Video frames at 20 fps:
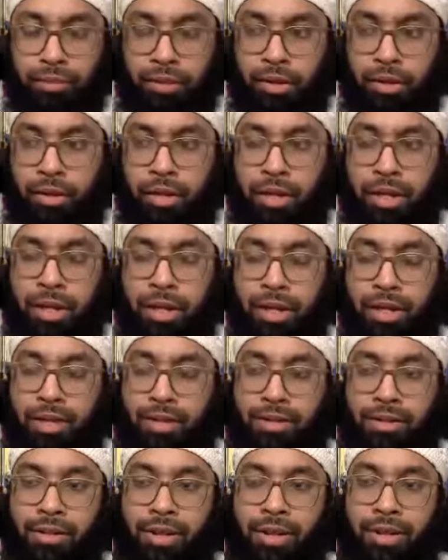right,
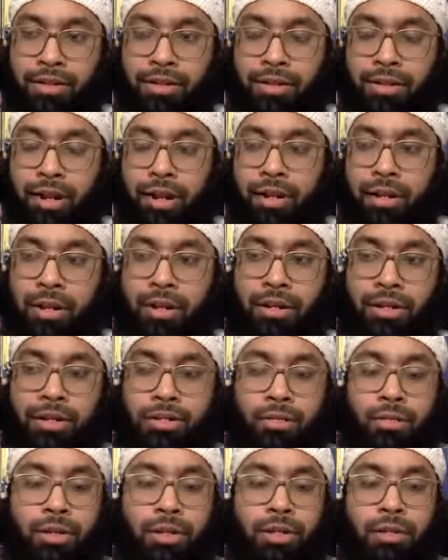says that he
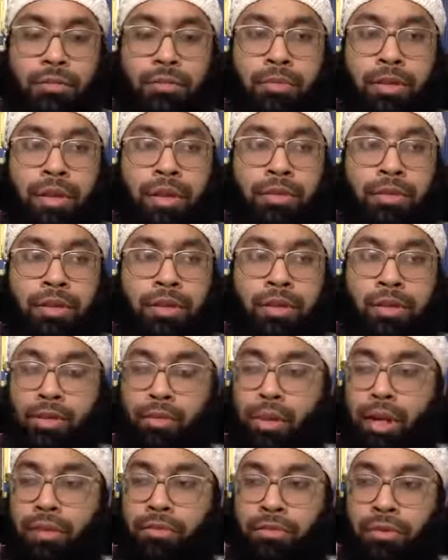doesn't want to be with his
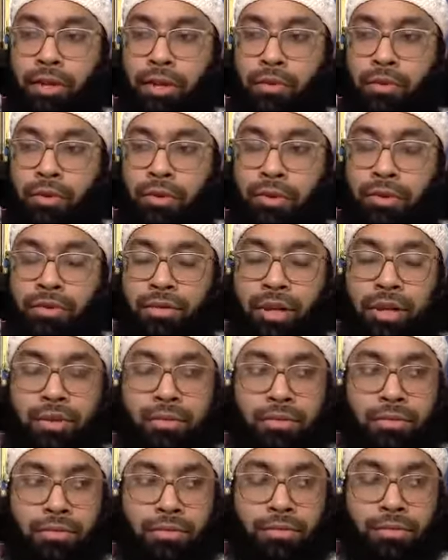wife anymore, right,
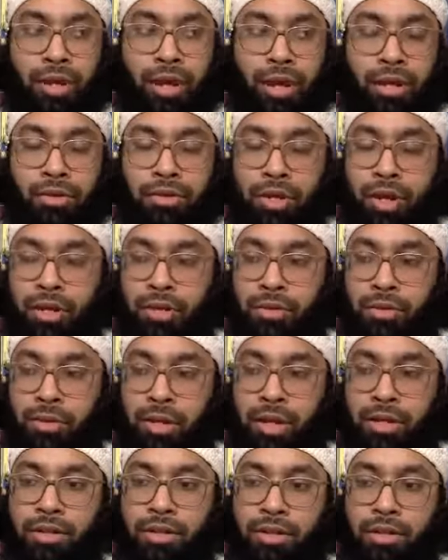by trying to
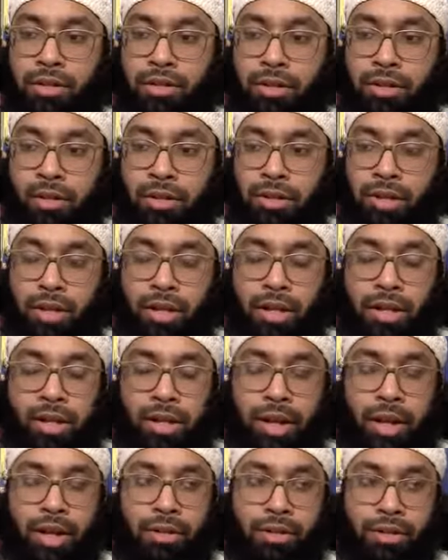insult her
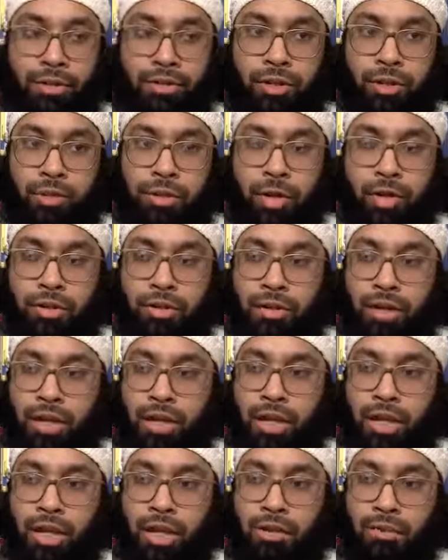and disrespect her in
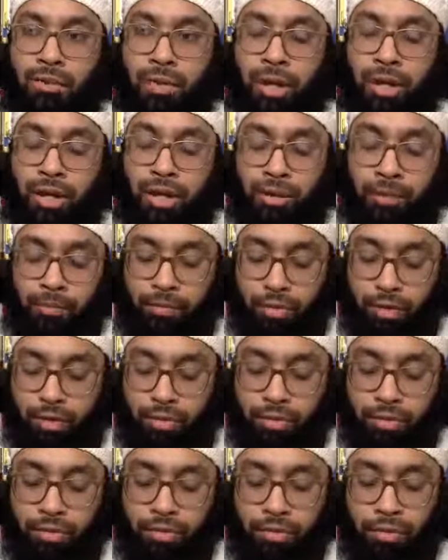any way.
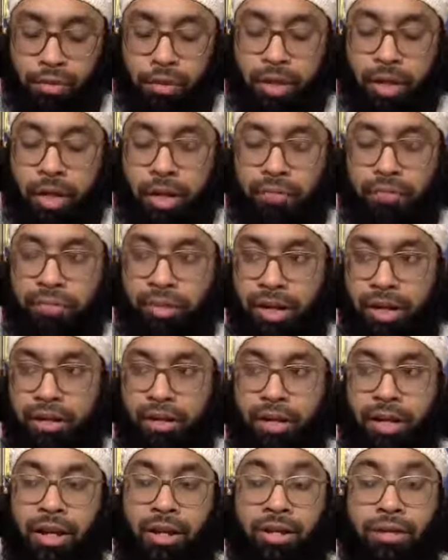So the ruling of
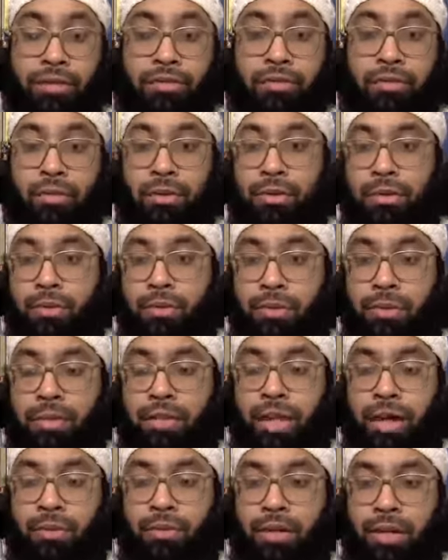that a divorce would
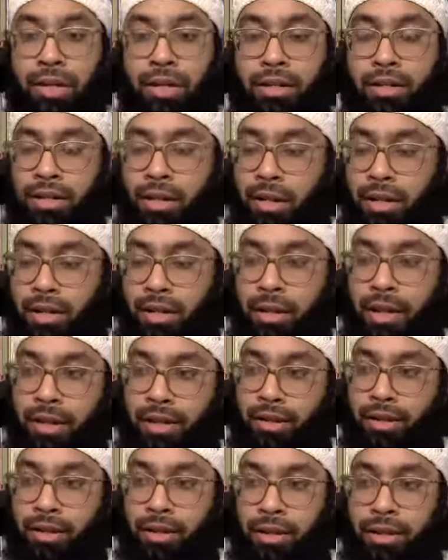take place and
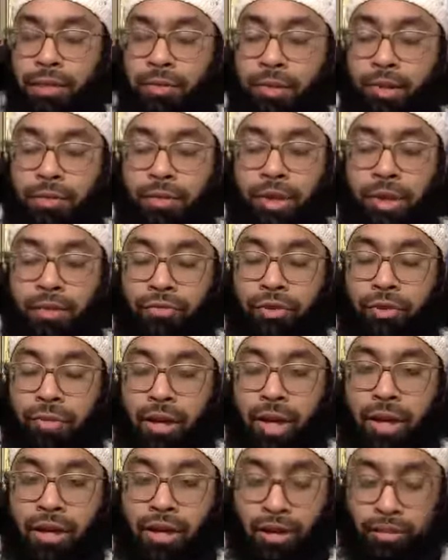that the husband would have to
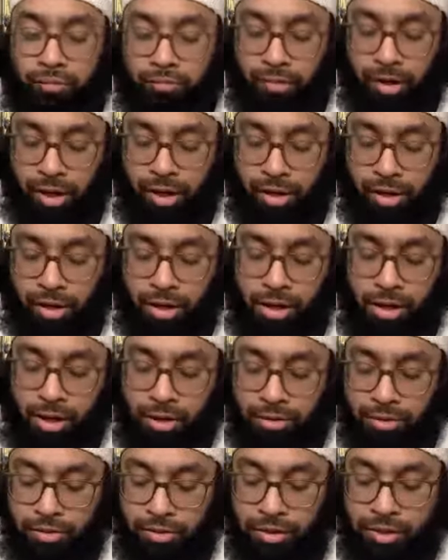pay a kafara.
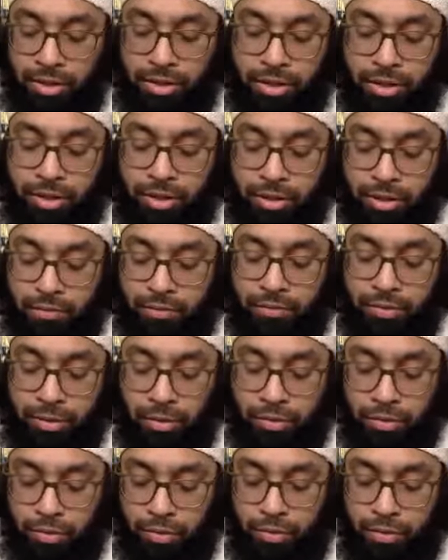So the details of
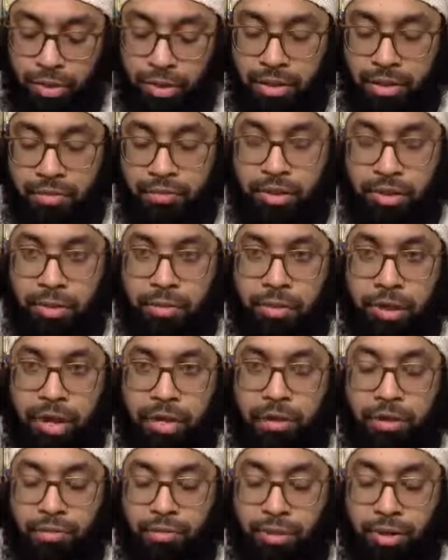those rulings of this
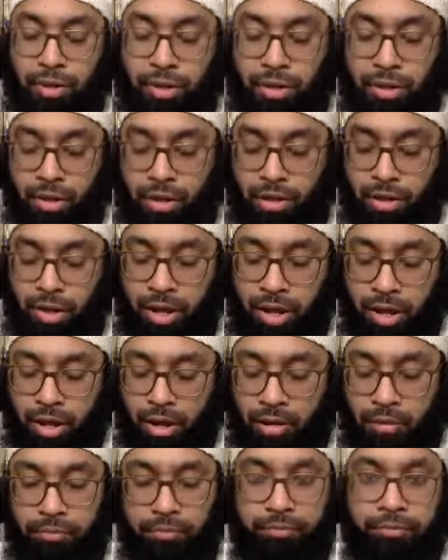practice regarding
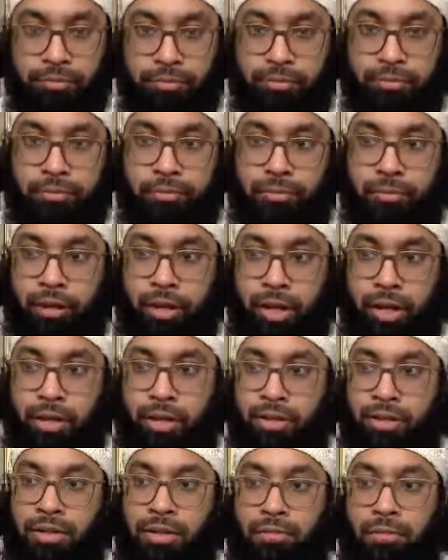zihar,
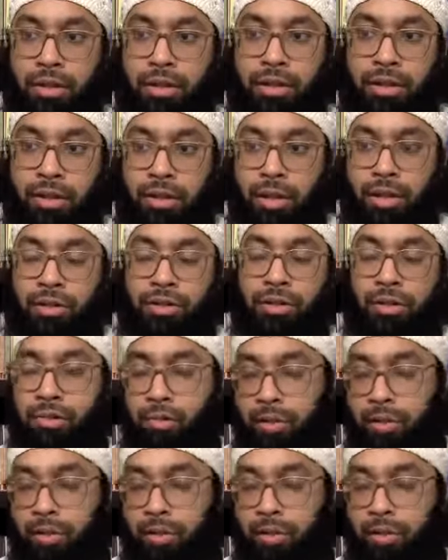okay, it's something that took